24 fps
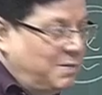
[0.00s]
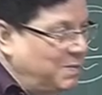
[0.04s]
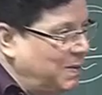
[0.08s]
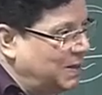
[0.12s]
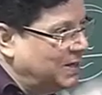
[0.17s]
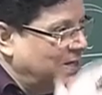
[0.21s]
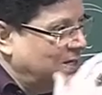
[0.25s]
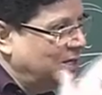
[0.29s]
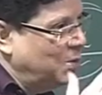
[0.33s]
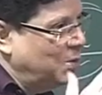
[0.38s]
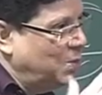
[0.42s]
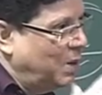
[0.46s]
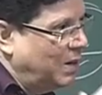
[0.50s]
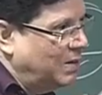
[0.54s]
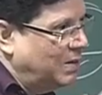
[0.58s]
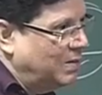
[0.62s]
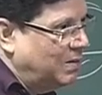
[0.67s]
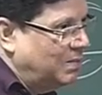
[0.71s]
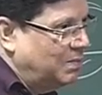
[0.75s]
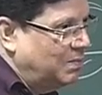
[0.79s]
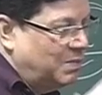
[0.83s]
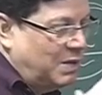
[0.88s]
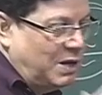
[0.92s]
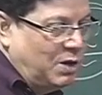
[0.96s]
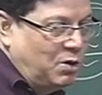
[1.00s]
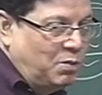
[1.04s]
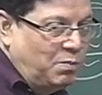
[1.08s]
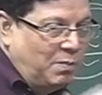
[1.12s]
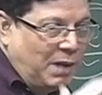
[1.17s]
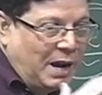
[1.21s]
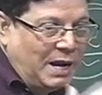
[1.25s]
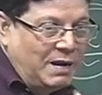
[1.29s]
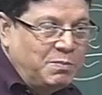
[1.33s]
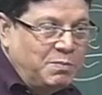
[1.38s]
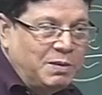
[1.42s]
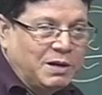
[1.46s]
means, you
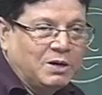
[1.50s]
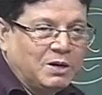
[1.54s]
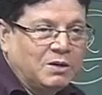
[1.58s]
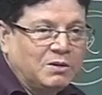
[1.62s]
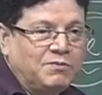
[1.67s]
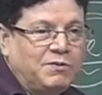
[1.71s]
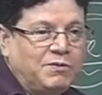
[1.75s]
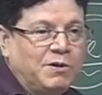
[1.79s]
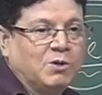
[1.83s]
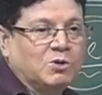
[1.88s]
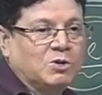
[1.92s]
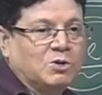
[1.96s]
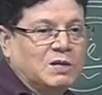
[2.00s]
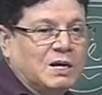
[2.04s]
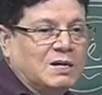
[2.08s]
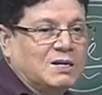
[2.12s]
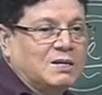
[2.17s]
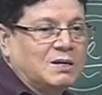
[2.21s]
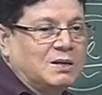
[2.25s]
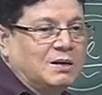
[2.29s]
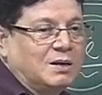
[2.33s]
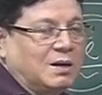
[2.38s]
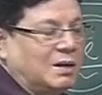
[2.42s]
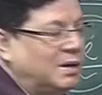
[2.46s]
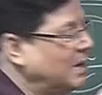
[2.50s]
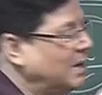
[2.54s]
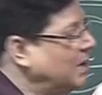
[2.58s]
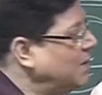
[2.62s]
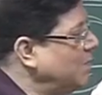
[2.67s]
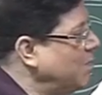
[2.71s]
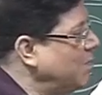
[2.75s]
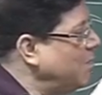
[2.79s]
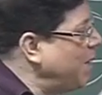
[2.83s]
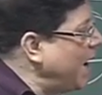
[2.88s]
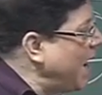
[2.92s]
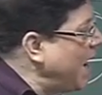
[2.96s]
might be confused that
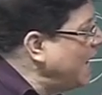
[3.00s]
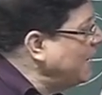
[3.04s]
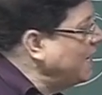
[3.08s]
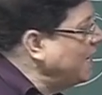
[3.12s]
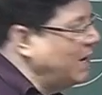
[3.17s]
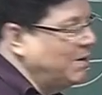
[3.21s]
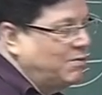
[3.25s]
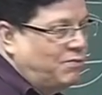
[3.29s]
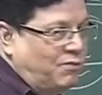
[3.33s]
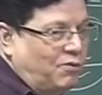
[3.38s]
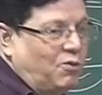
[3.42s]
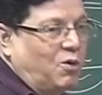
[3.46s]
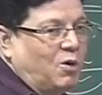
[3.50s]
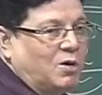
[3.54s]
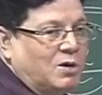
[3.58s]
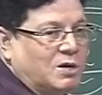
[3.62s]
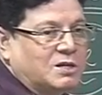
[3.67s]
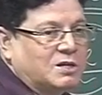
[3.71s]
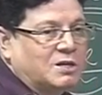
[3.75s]
back and front.